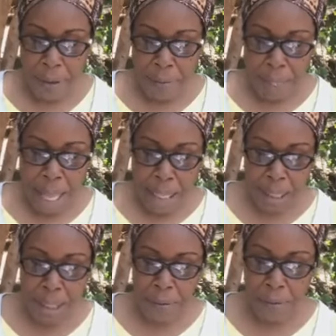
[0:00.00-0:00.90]
of
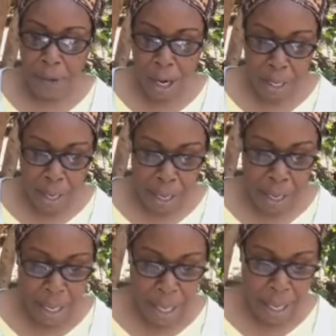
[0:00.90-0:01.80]
last Friday
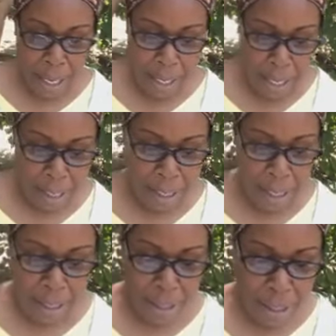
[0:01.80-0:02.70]
and then
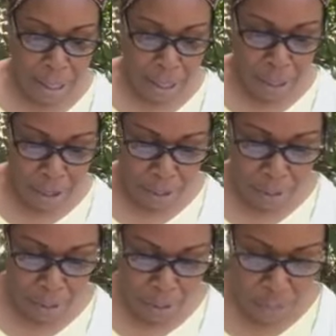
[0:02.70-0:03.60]
continue
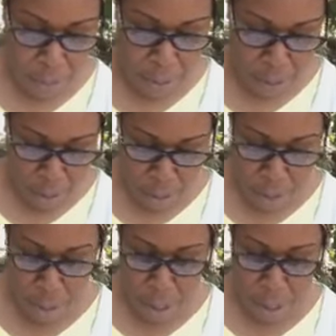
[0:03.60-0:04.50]
with
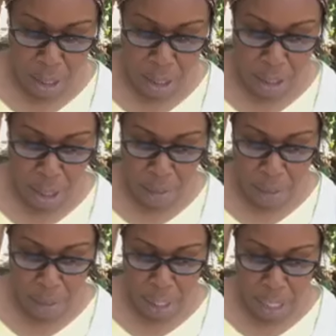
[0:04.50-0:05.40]

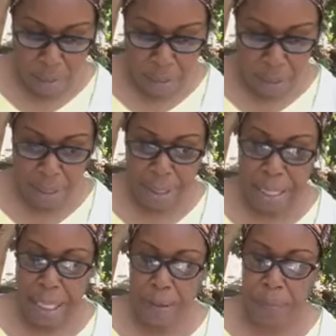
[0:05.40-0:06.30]
our topic
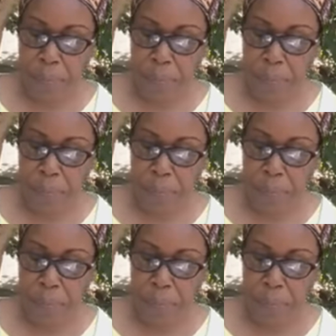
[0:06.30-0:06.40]
today.